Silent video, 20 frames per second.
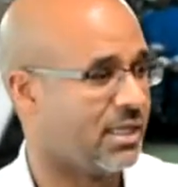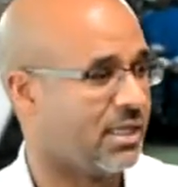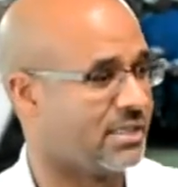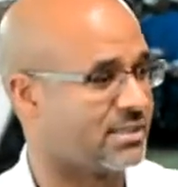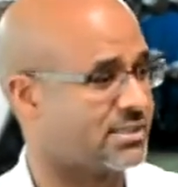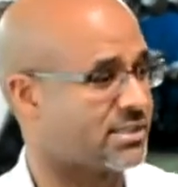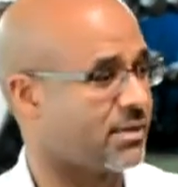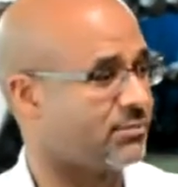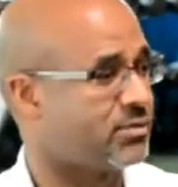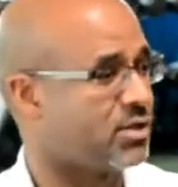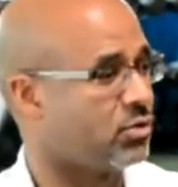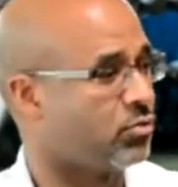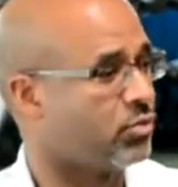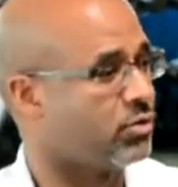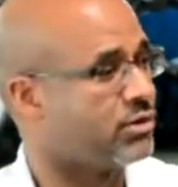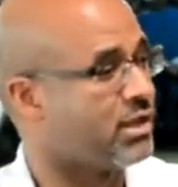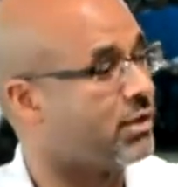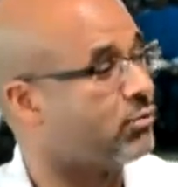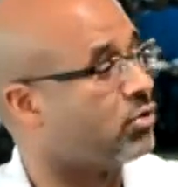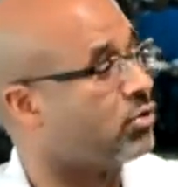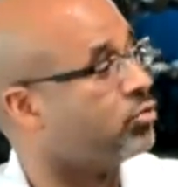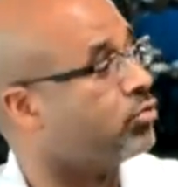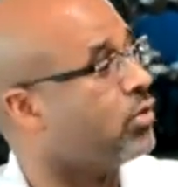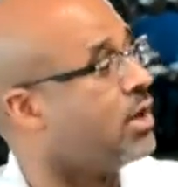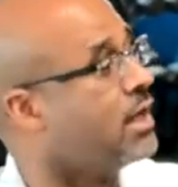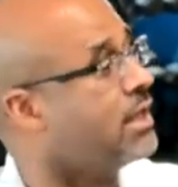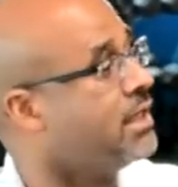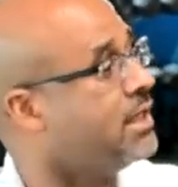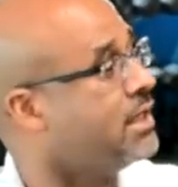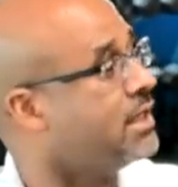It's something where they were
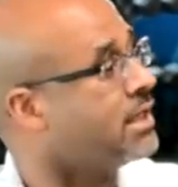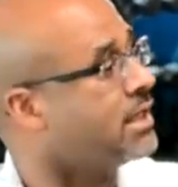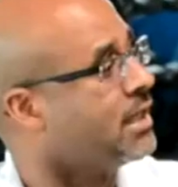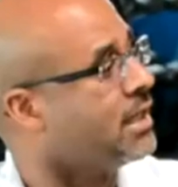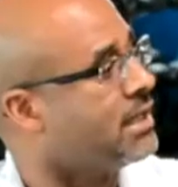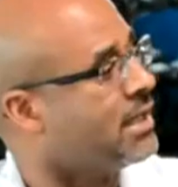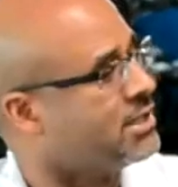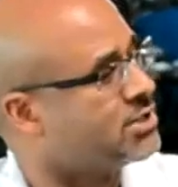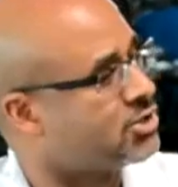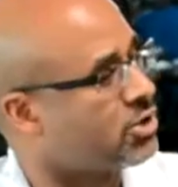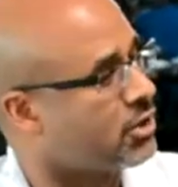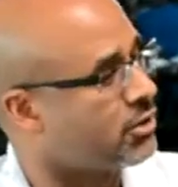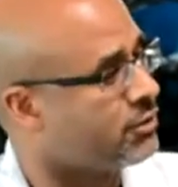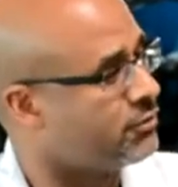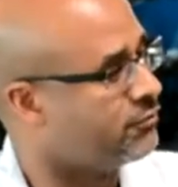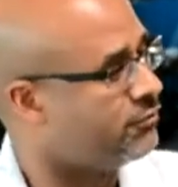running and they started